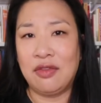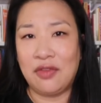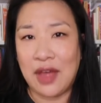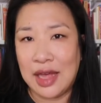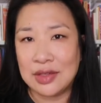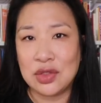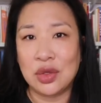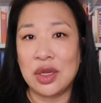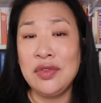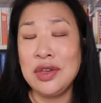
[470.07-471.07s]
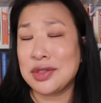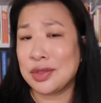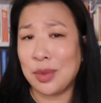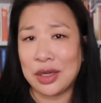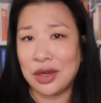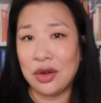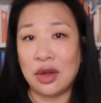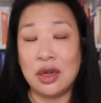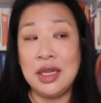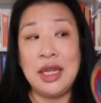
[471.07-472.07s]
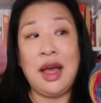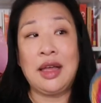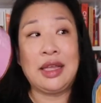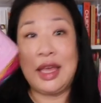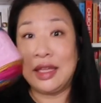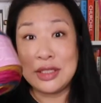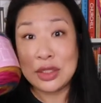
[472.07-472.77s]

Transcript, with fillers: a vest or even a sweater or a kid